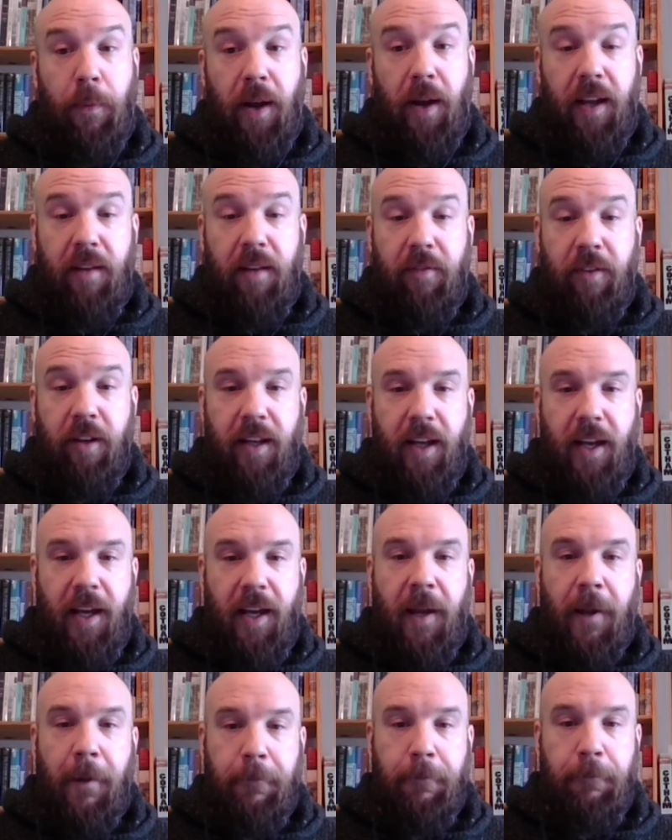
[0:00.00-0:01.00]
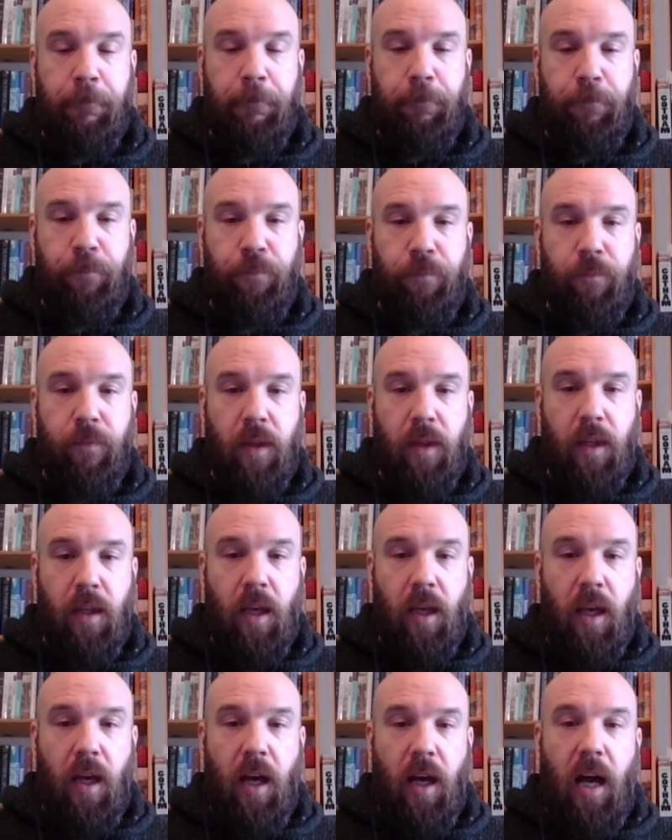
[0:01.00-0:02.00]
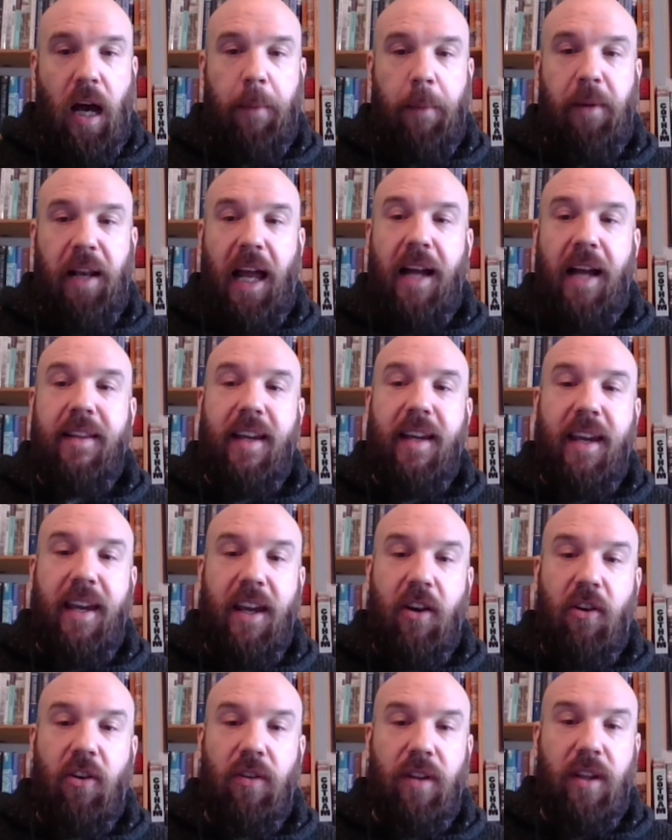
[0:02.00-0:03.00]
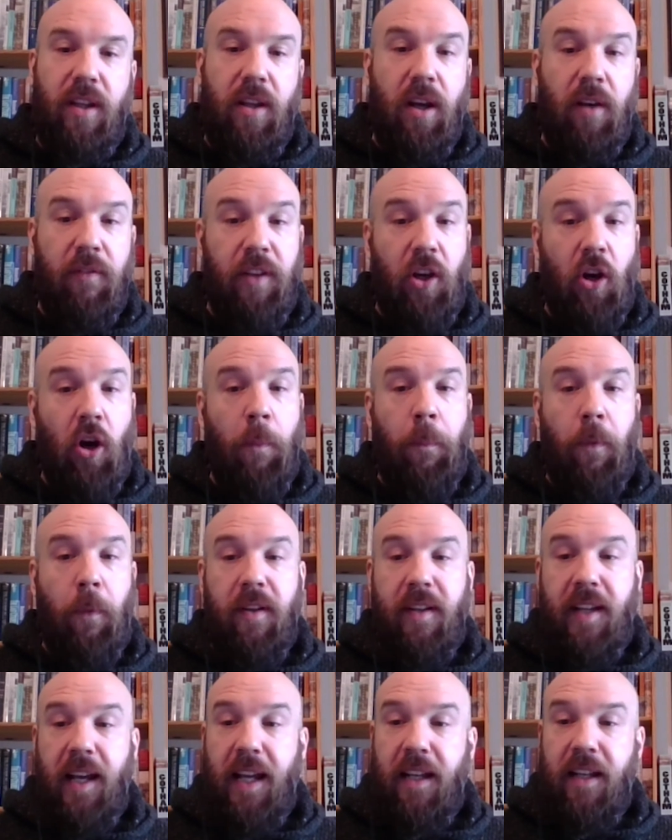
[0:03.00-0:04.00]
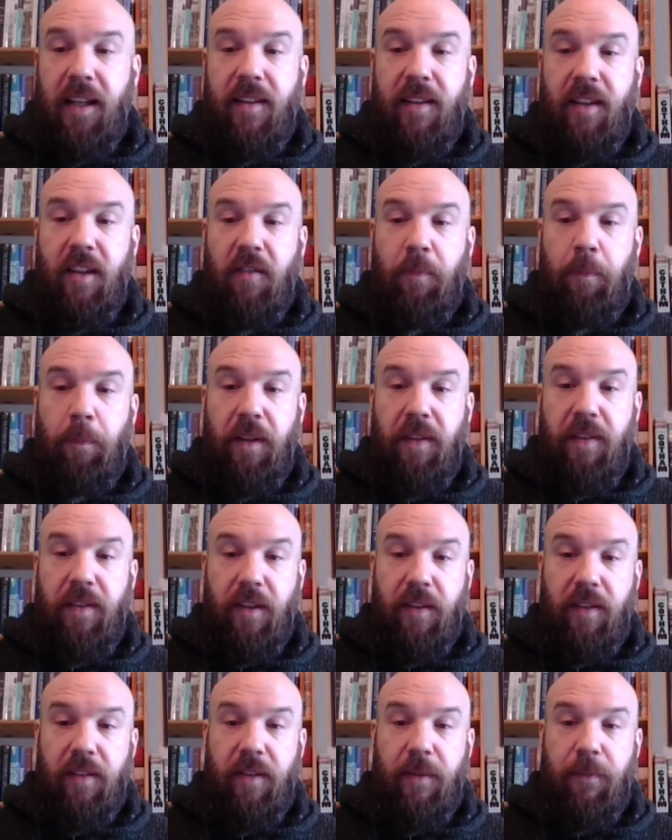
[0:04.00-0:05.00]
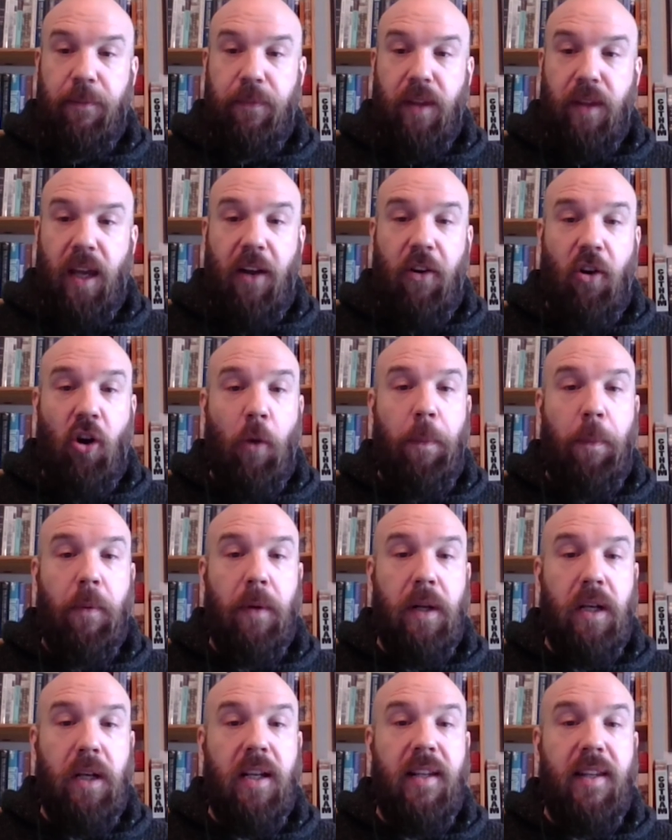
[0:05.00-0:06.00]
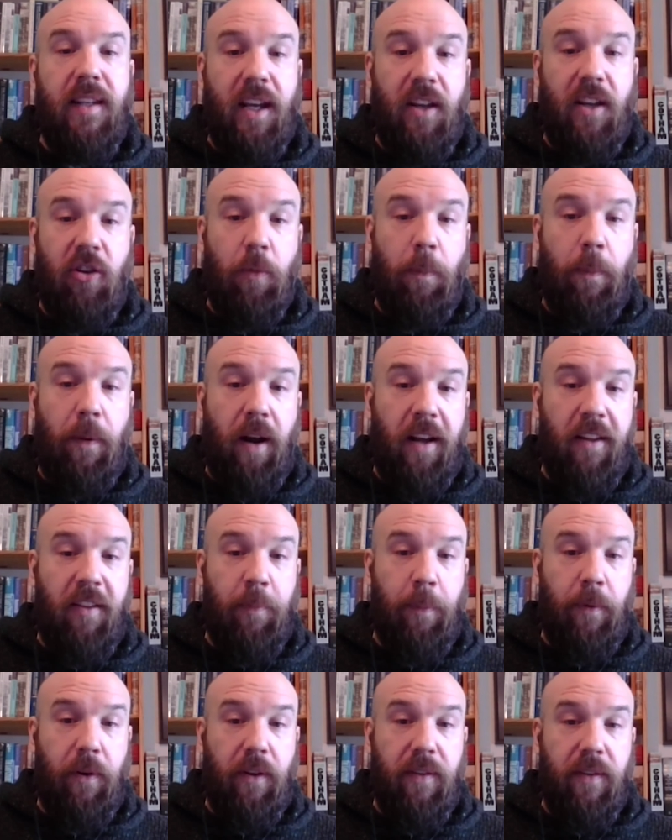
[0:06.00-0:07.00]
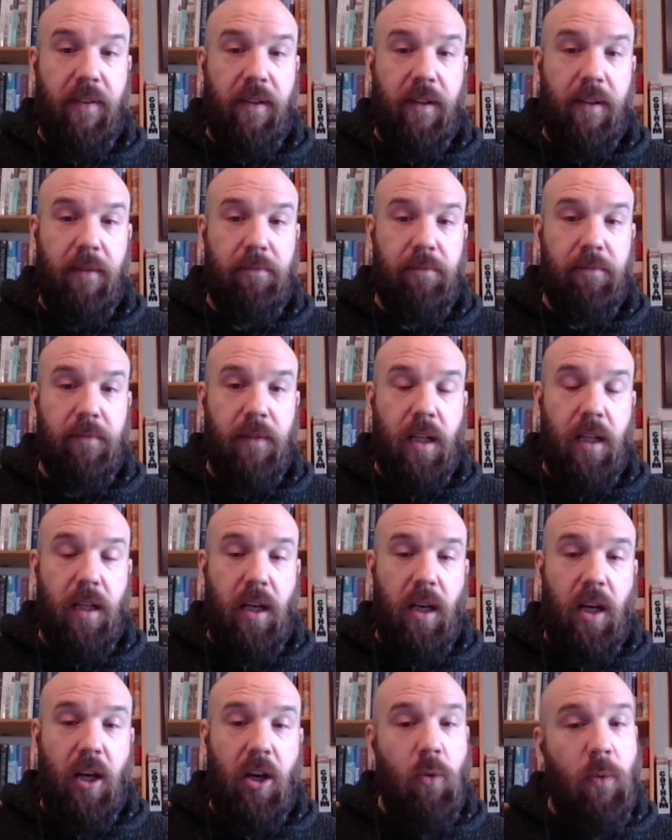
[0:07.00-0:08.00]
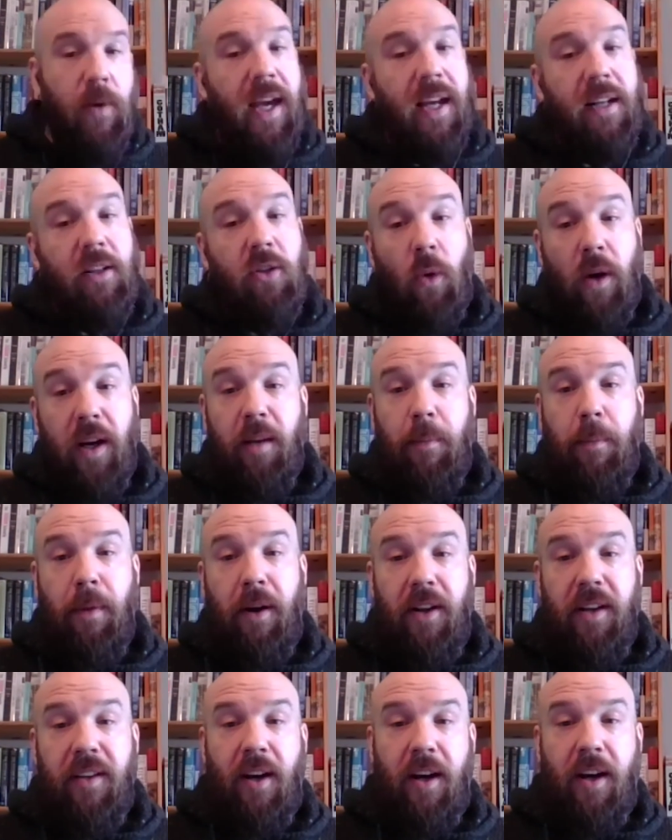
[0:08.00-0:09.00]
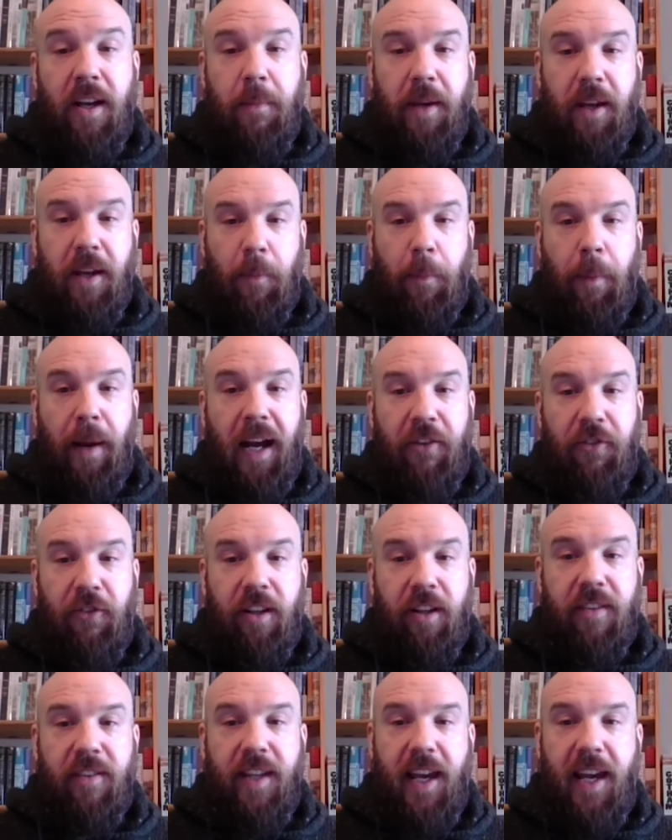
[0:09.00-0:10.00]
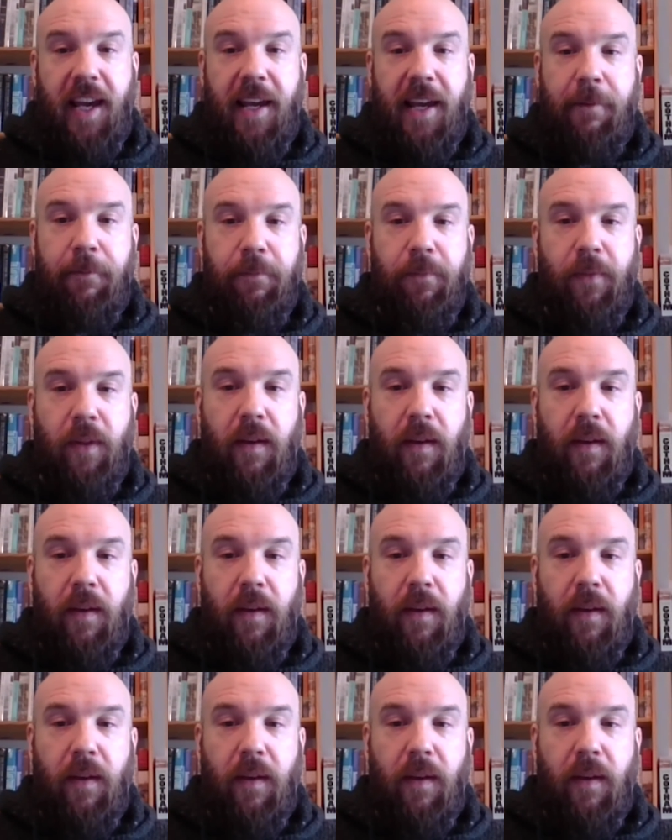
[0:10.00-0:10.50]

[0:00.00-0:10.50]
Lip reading: bread every day. I'm glad to hear of the upward tendency of business. and hope it will continue prosperous. We had quite a merry time here Patrick's Day.